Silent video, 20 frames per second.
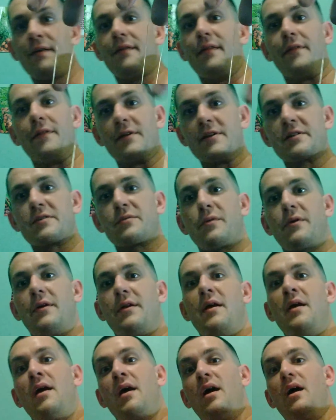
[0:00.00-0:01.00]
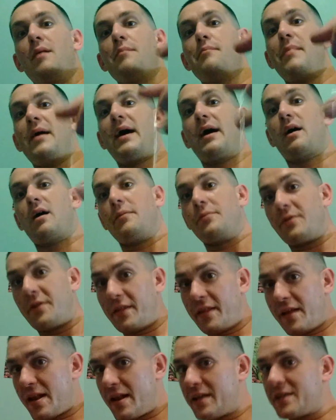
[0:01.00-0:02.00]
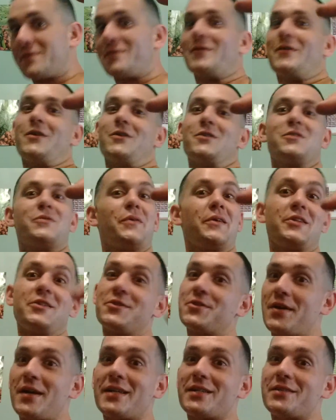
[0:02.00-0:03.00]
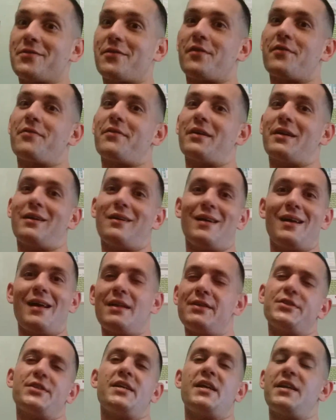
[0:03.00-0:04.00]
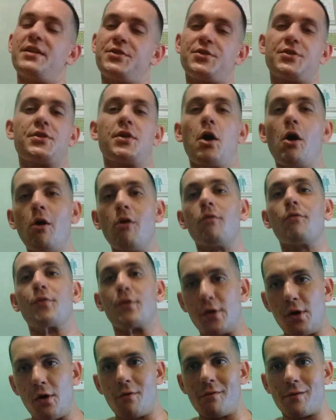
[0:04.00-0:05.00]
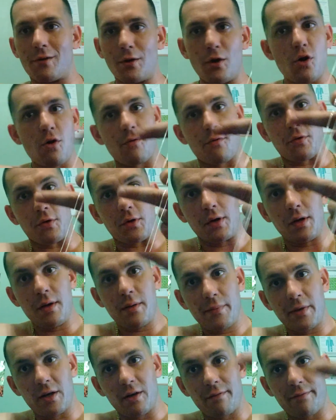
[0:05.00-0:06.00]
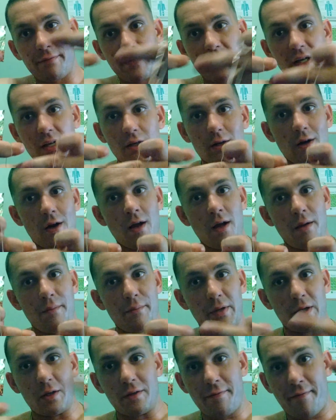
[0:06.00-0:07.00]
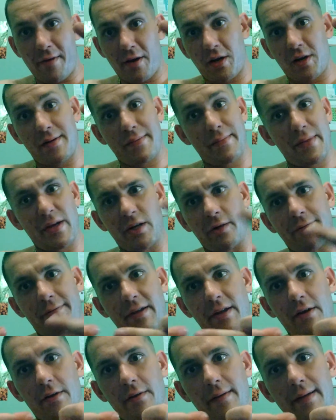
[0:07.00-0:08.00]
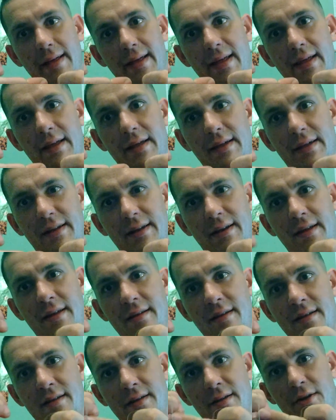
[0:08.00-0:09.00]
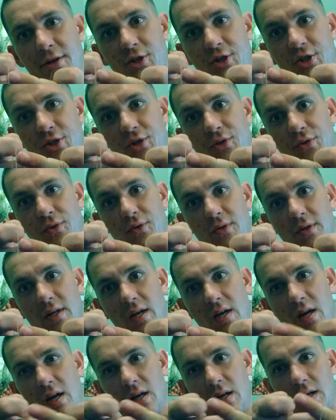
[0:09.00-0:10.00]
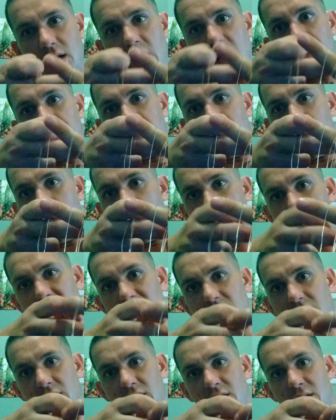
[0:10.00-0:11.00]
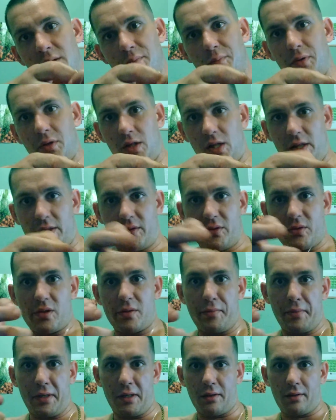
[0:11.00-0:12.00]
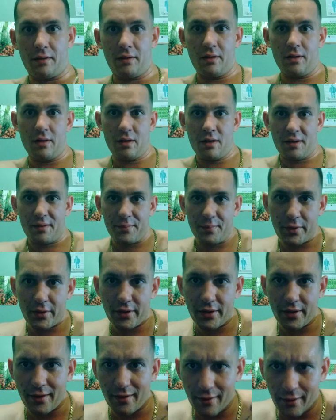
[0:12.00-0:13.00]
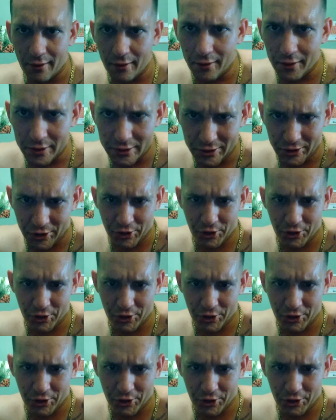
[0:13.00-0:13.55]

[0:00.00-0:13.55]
And this one, back up to the index finger, switch your transfer finger. It's just over and over and over. Middle finger to middle finger, in, up and over, pull it through the middle, pull.